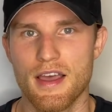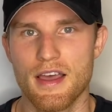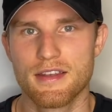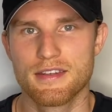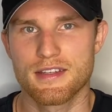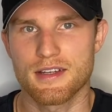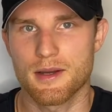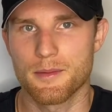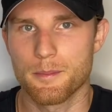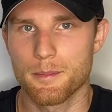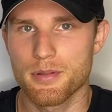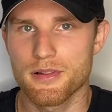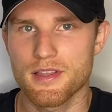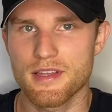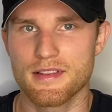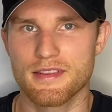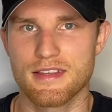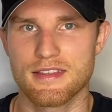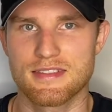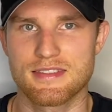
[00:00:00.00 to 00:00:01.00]
to
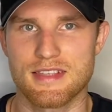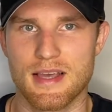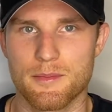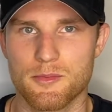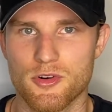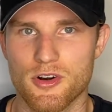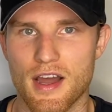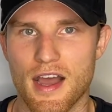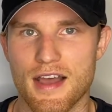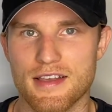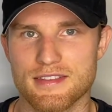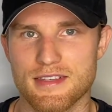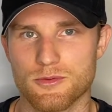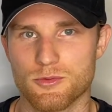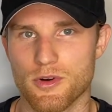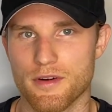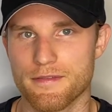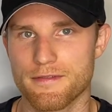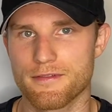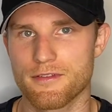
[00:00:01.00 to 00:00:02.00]
completely summarize and
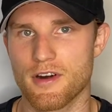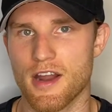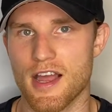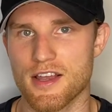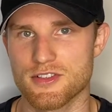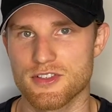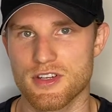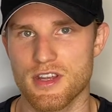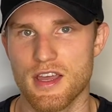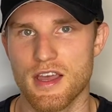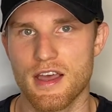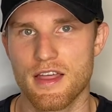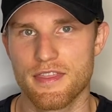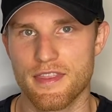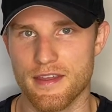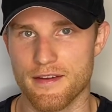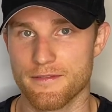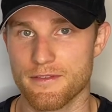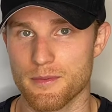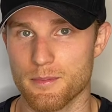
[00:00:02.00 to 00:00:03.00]
refresh the
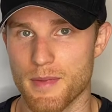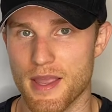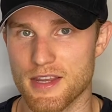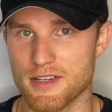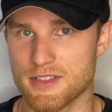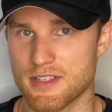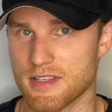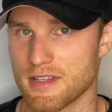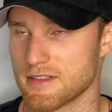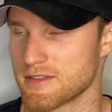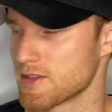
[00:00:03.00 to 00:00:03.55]
information.